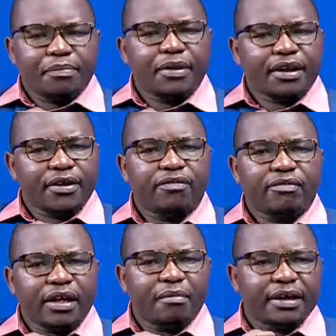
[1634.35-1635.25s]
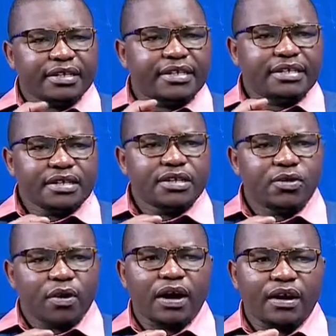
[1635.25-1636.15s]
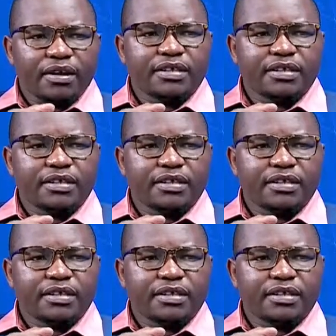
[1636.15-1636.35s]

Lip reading: depending on the emergency, you can